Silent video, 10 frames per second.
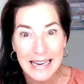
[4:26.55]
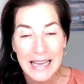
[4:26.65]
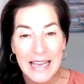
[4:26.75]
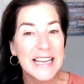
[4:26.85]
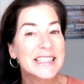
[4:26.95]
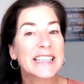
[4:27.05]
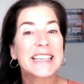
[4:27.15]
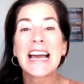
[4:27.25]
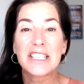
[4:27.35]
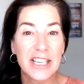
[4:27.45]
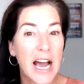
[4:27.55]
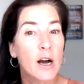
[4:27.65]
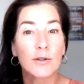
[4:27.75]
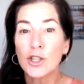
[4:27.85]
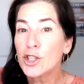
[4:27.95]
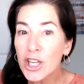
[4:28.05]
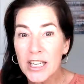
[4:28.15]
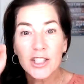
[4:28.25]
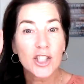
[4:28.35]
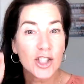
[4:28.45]
It's a cash cow. Cha-ching,
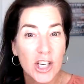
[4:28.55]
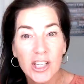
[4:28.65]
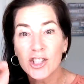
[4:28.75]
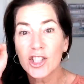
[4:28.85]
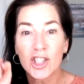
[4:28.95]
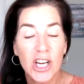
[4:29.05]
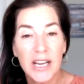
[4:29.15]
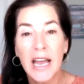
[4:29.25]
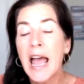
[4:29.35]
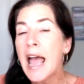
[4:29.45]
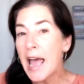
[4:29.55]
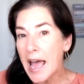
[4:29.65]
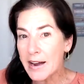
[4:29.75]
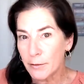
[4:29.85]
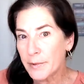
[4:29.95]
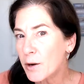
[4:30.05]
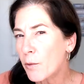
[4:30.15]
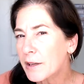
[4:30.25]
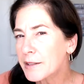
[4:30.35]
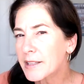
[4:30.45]
cha-ching, cha-ching. Everybody
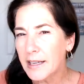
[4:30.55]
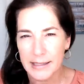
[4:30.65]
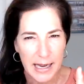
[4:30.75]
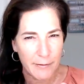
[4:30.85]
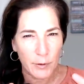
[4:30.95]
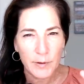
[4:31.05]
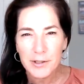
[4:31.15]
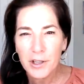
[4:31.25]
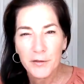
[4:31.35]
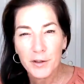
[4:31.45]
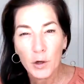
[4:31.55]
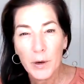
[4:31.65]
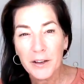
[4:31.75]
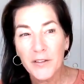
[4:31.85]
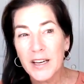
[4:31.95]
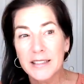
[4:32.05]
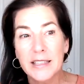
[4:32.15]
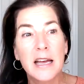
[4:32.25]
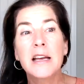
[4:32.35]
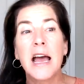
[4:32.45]
wants it because everyone's looking for the quick fix.
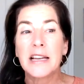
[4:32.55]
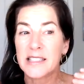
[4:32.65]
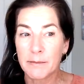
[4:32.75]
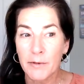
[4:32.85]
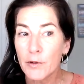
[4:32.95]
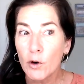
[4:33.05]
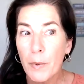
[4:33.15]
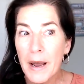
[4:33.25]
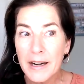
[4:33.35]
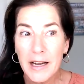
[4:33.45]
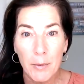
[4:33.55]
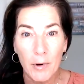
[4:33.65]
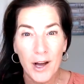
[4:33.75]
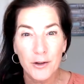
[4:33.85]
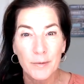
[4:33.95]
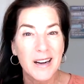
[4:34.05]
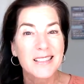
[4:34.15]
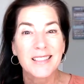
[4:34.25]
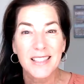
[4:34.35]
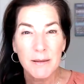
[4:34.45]
And some of you are paying a couple $100, and
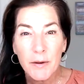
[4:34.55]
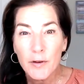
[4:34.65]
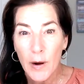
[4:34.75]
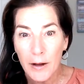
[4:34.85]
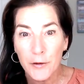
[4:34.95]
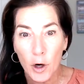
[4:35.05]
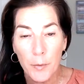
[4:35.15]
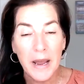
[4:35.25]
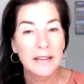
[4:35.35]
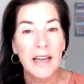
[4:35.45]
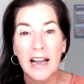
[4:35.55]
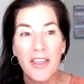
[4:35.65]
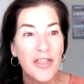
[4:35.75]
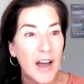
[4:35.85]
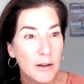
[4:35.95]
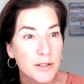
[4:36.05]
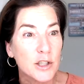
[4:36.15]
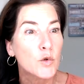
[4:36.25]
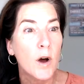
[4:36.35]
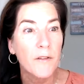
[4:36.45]
some of you out there are paying like $1,000,
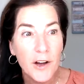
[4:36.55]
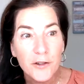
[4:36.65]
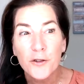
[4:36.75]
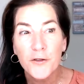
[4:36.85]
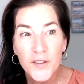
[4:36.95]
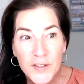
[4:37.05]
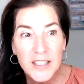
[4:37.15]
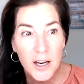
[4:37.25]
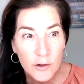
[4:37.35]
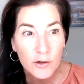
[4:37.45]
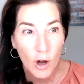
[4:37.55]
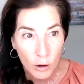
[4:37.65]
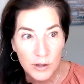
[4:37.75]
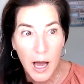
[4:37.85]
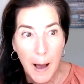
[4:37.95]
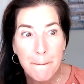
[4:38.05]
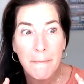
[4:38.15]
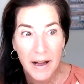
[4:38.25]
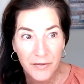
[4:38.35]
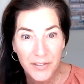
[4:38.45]
$1,200, $1,500 a
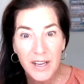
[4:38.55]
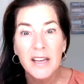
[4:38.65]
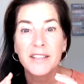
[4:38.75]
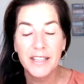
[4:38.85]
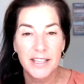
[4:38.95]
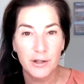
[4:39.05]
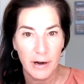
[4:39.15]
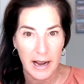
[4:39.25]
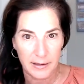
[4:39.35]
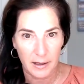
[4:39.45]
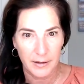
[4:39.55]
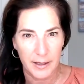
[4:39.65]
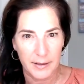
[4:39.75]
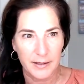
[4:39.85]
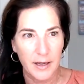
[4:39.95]
month to get your hands on this.